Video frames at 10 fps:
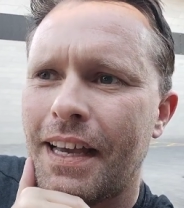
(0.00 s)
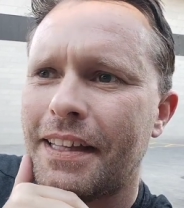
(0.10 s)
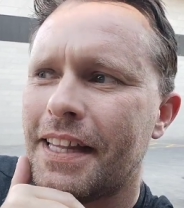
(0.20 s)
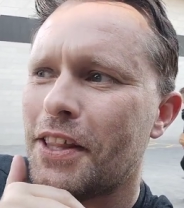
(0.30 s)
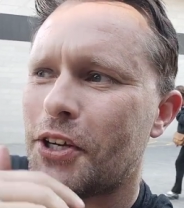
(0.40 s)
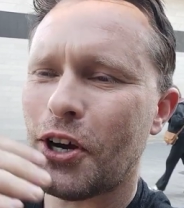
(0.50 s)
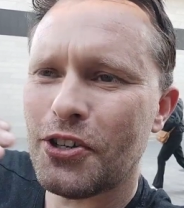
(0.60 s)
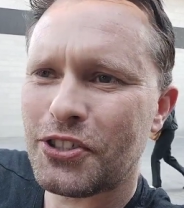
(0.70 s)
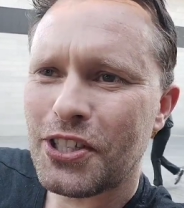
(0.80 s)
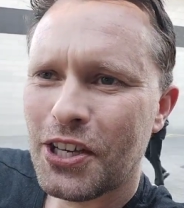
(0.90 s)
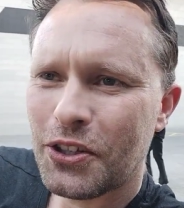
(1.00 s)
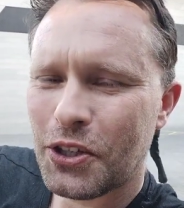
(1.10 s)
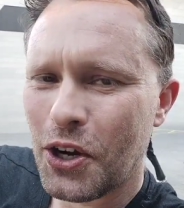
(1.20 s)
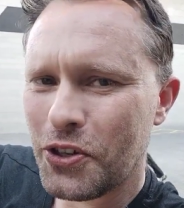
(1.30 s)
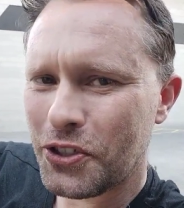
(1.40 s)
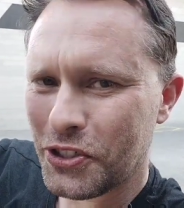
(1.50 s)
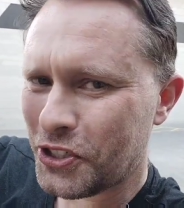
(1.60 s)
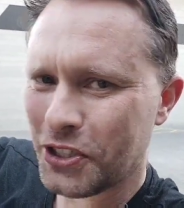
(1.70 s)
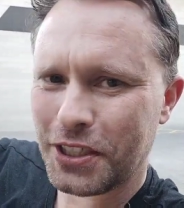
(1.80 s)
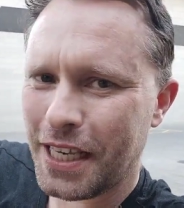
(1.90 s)
And then the coaches
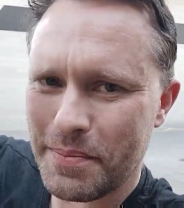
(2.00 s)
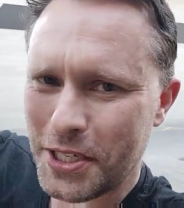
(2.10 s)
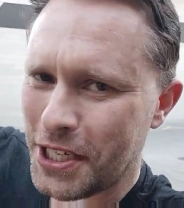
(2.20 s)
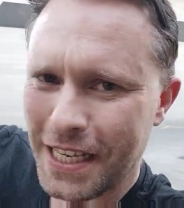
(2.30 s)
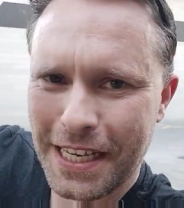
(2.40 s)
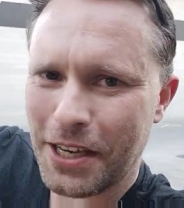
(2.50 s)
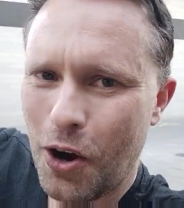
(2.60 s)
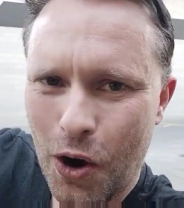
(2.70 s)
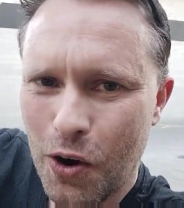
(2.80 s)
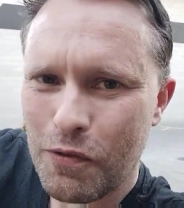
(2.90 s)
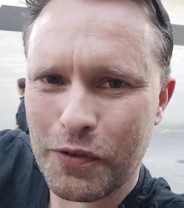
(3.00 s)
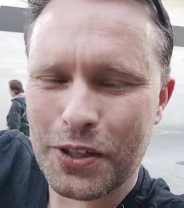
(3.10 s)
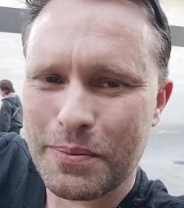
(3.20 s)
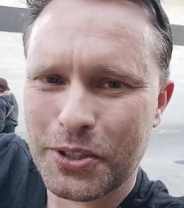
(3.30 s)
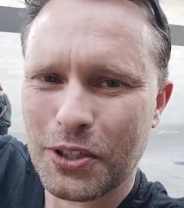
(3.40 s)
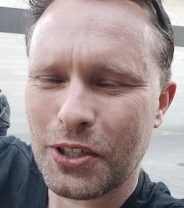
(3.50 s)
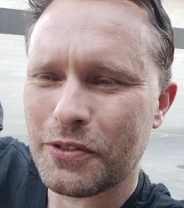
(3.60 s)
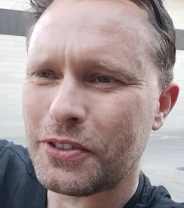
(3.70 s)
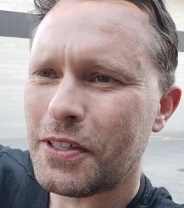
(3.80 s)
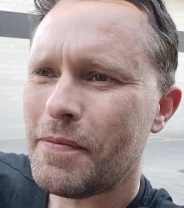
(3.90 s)
just keep digging a hole for
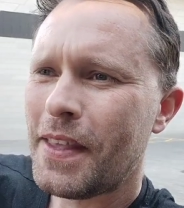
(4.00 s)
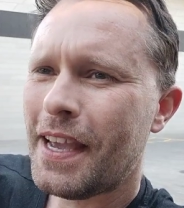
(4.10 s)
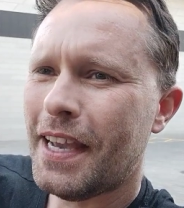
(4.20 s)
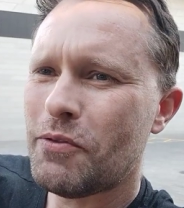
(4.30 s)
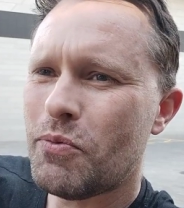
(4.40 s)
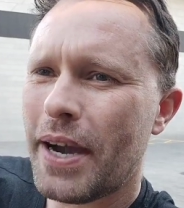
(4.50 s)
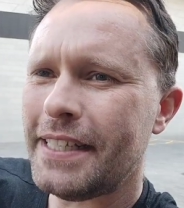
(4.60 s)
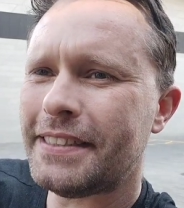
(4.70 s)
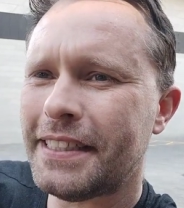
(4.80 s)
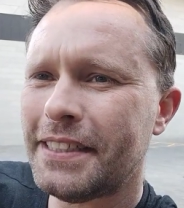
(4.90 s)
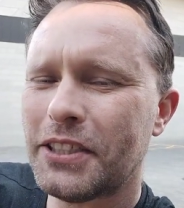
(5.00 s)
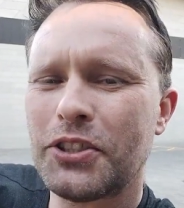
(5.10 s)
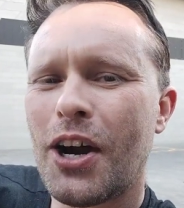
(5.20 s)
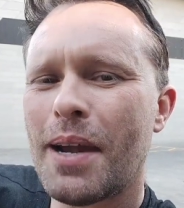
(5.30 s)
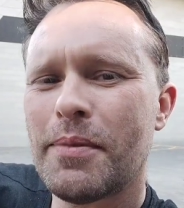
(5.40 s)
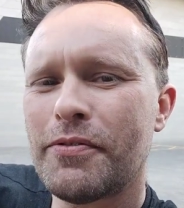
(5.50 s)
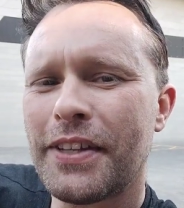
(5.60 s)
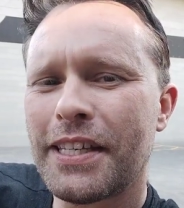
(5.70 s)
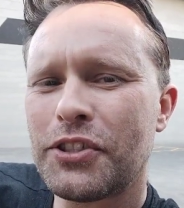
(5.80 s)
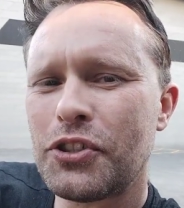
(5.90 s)
themselves and wasting the time of
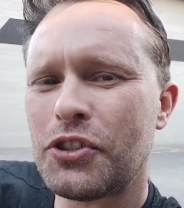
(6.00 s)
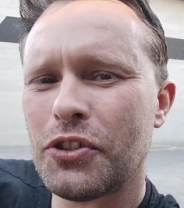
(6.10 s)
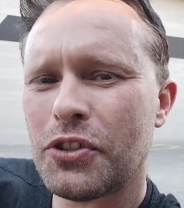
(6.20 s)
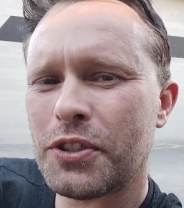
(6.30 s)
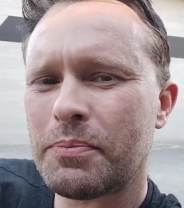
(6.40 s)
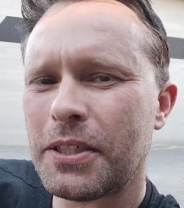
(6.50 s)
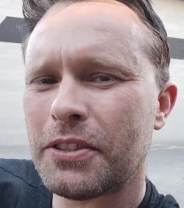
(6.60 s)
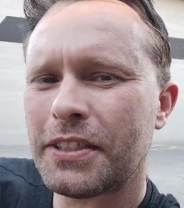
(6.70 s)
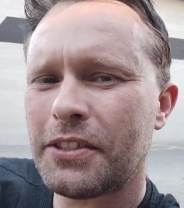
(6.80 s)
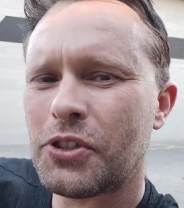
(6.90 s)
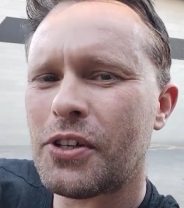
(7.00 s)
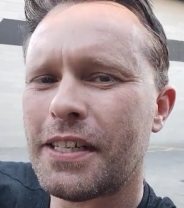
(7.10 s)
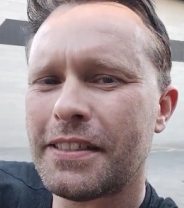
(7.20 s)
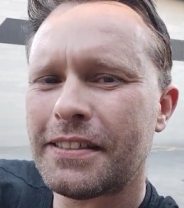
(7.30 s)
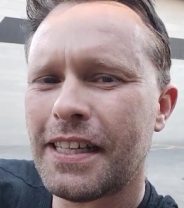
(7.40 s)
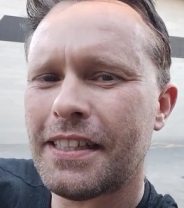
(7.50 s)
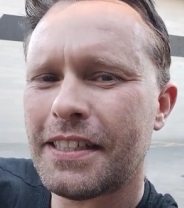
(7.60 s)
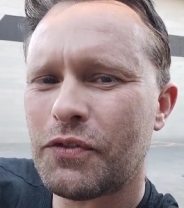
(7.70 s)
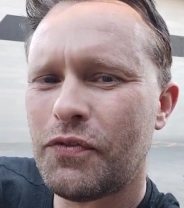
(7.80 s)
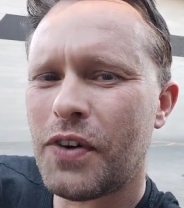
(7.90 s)
their students because they don't understand
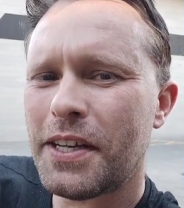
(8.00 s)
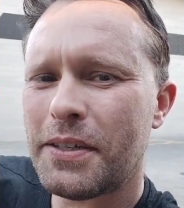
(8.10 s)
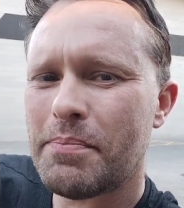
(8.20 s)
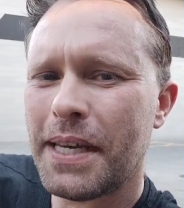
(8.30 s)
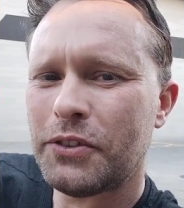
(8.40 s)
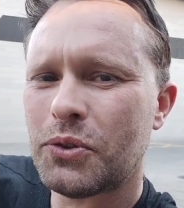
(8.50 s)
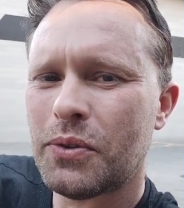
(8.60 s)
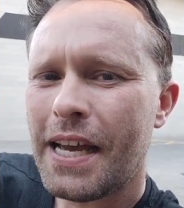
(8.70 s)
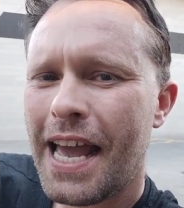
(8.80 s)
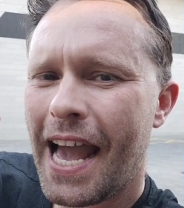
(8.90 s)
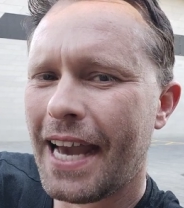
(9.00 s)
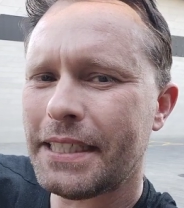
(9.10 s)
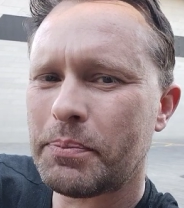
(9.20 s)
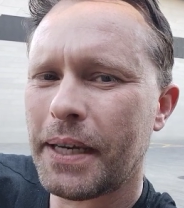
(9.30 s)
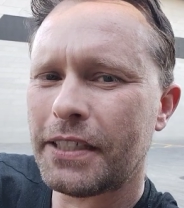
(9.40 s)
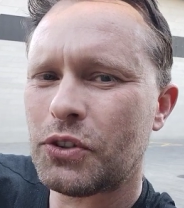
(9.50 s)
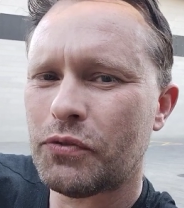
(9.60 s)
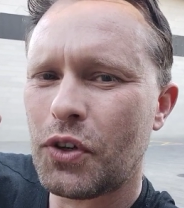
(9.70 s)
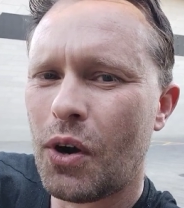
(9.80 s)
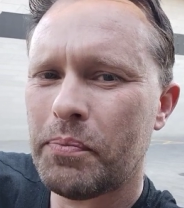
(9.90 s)
this fundamental aspect
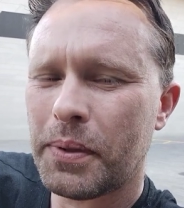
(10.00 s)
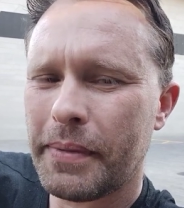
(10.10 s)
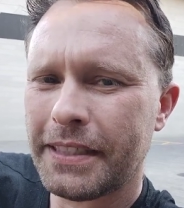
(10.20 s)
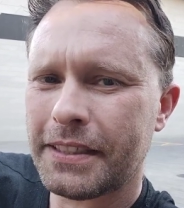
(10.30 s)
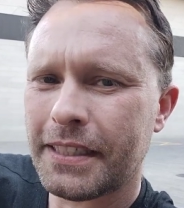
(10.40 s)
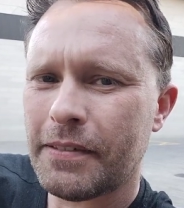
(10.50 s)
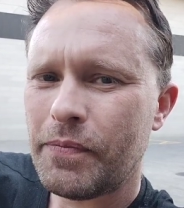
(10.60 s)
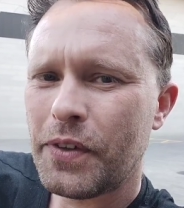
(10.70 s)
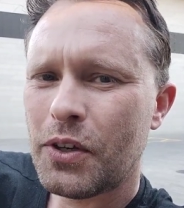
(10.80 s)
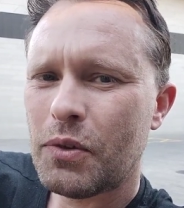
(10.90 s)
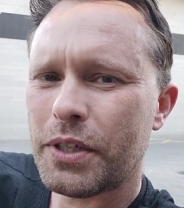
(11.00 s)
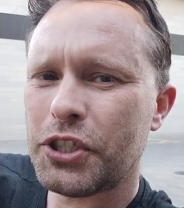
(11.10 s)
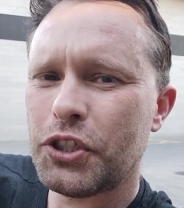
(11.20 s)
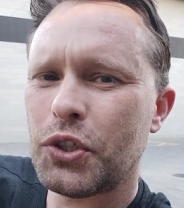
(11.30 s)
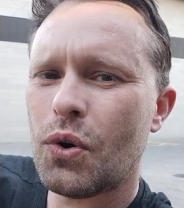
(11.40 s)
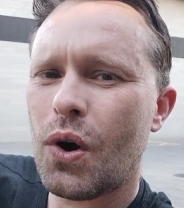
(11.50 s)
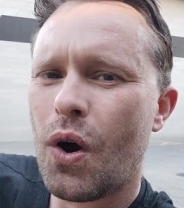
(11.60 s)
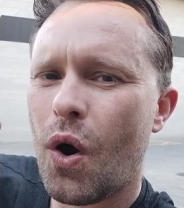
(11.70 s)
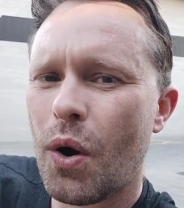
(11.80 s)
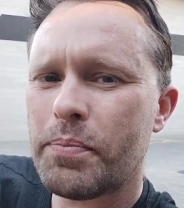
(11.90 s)
of complimenting, which is
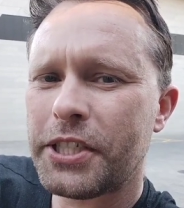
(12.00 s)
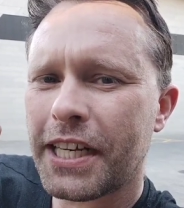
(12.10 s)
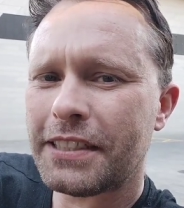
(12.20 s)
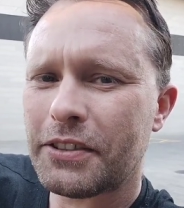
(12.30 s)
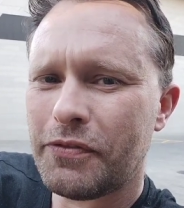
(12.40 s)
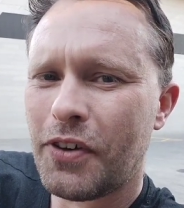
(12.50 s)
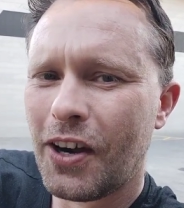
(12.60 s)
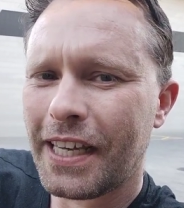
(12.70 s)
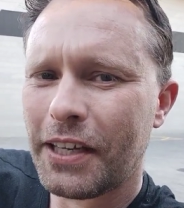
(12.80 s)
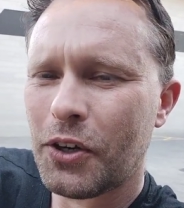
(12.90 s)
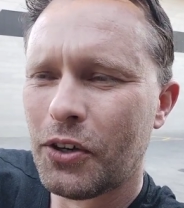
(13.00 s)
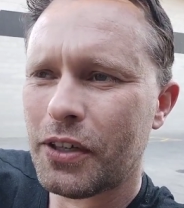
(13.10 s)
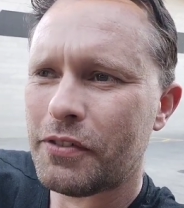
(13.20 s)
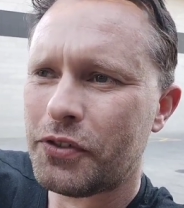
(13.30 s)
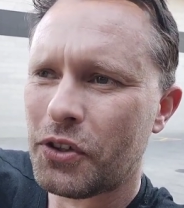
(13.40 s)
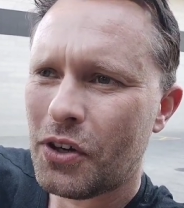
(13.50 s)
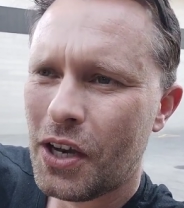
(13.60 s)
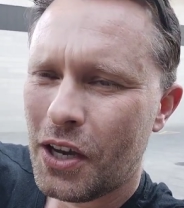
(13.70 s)
you're objectifying her. And if you're